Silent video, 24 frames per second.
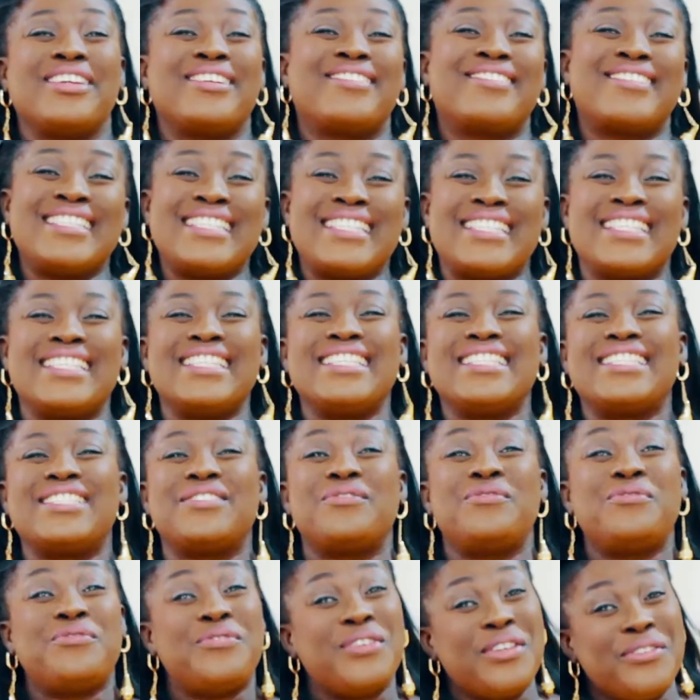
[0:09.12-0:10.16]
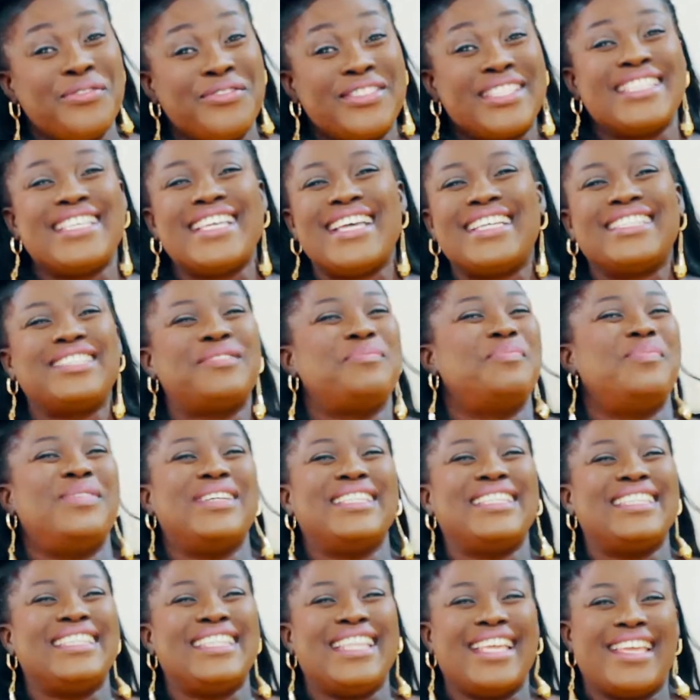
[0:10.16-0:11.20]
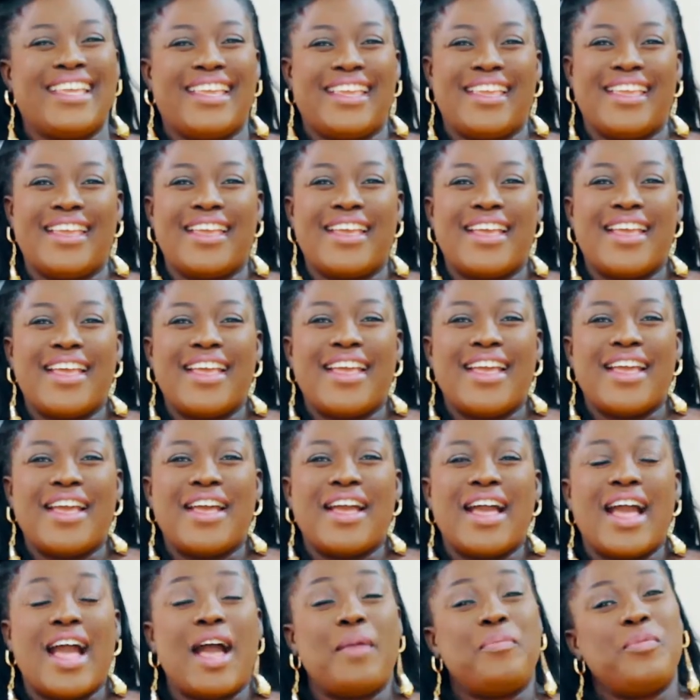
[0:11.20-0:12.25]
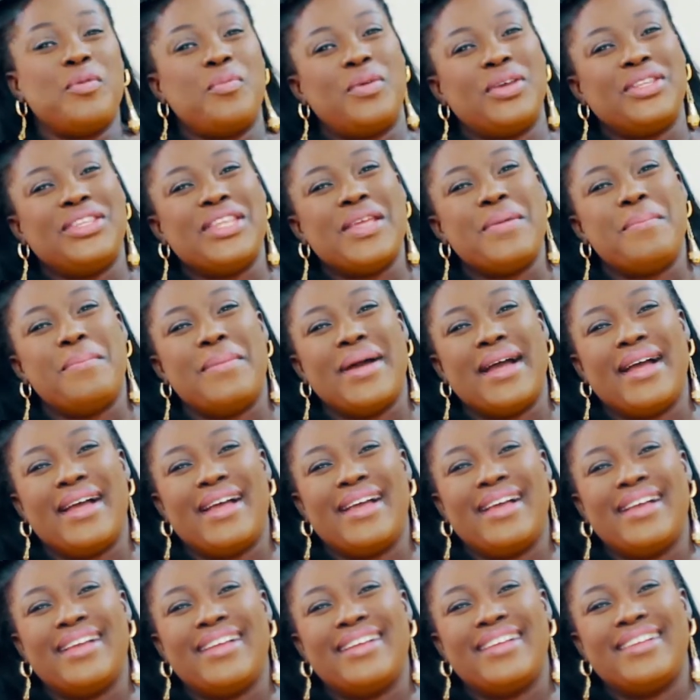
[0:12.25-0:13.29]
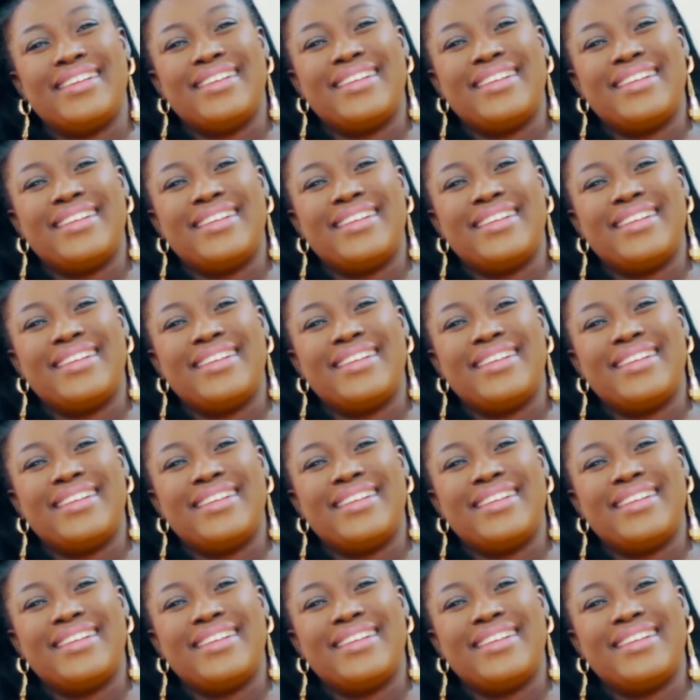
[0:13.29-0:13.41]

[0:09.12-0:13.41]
Christie's 50th birthday. Happy birthday, Ma.